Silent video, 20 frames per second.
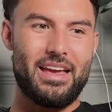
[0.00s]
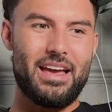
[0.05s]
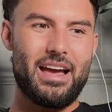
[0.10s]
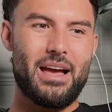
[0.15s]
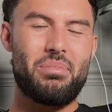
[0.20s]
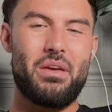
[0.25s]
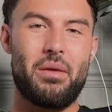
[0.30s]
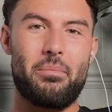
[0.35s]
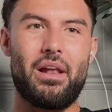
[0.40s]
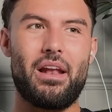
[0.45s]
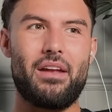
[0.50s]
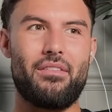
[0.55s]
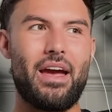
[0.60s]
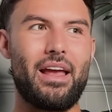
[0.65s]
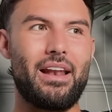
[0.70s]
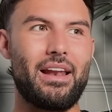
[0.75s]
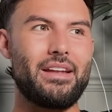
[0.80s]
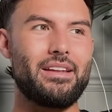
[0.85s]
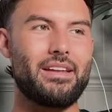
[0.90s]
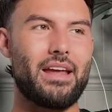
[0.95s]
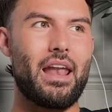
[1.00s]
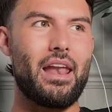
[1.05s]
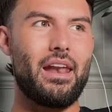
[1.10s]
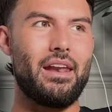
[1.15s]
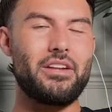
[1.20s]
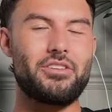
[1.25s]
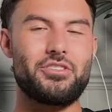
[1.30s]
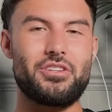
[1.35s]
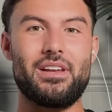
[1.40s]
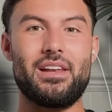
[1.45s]
And people of Ireland
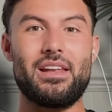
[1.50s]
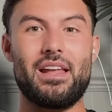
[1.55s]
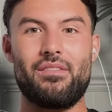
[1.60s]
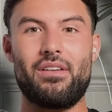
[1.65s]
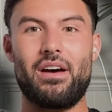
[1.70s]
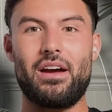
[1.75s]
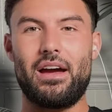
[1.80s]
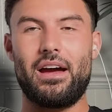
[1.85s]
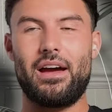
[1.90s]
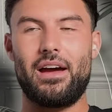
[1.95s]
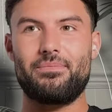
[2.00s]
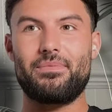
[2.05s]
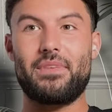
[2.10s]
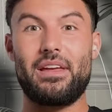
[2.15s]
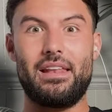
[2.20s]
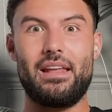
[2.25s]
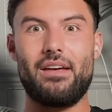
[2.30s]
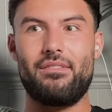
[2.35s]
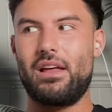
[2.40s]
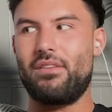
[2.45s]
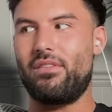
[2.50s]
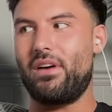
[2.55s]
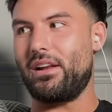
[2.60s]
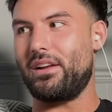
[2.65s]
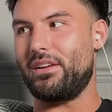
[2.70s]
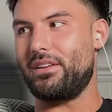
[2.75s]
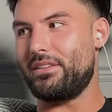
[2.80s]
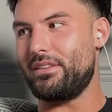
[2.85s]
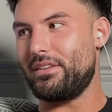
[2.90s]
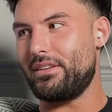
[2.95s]
literally they love Love
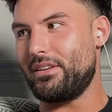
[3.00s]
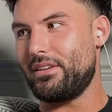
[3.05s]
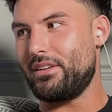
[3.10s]
Island.